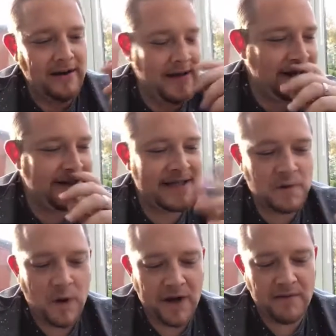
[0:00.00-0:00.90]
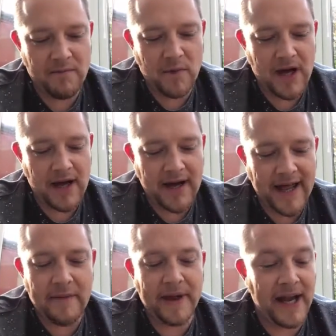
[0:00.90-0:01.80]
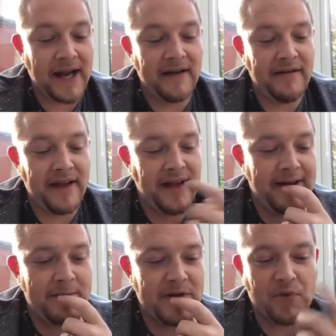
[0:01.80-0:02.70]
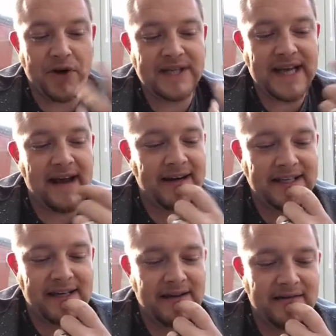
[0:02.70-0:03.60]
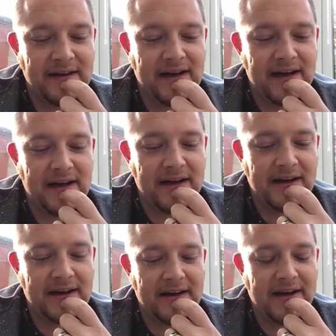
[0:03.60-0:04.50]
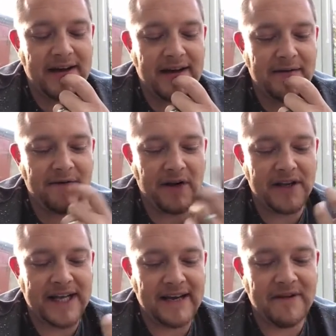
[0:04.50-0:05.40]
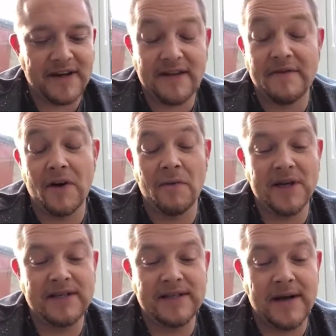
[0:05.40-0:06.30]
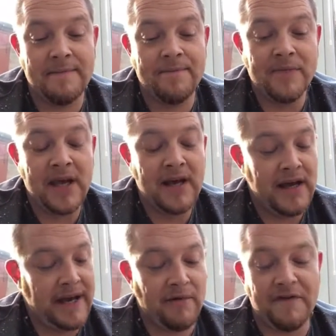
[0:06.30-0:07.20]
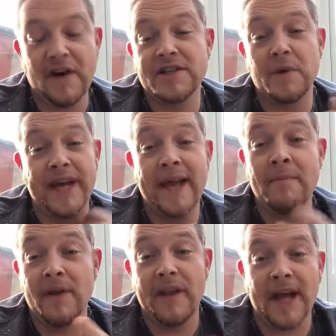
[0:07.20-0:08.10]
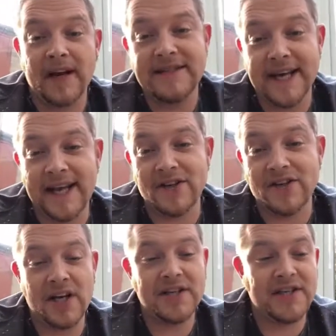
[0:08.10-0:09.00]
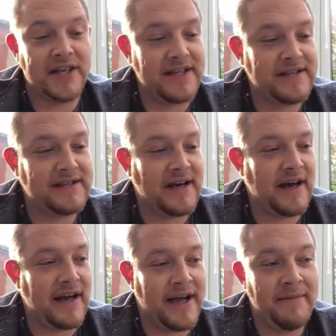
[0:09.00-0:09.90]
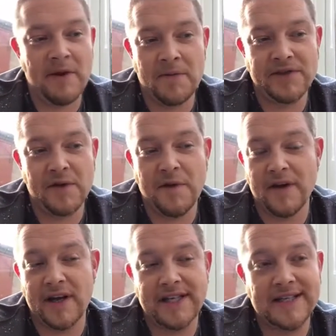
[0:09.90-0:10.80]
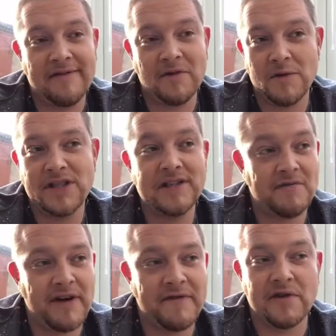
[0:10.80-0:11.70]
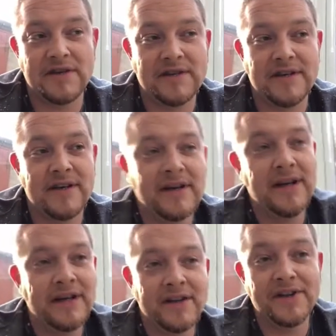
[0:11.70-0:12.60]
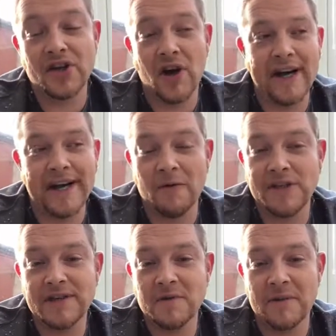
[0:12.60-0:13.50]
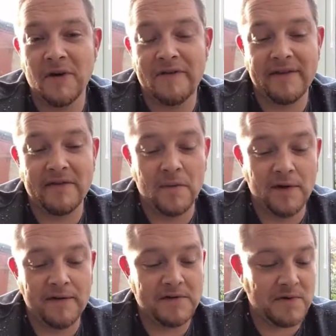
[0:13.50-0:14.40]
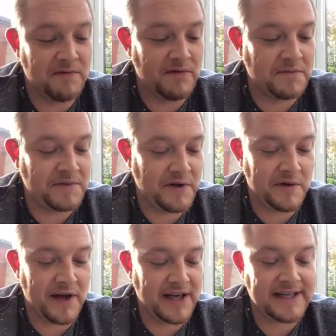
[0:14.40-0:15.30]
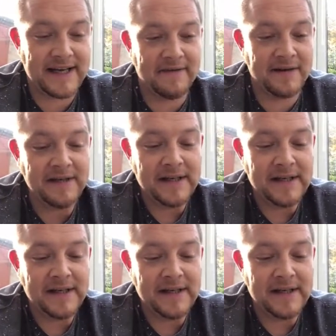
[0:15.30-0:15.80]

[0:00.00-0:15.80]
there's one at the beginning. The priest character, Father David, in the film is he refers to a hymn that they're going to sing in church, and it's hymn number 237, which is a reference to The Shining, which is one of my favourite movies with Room 237.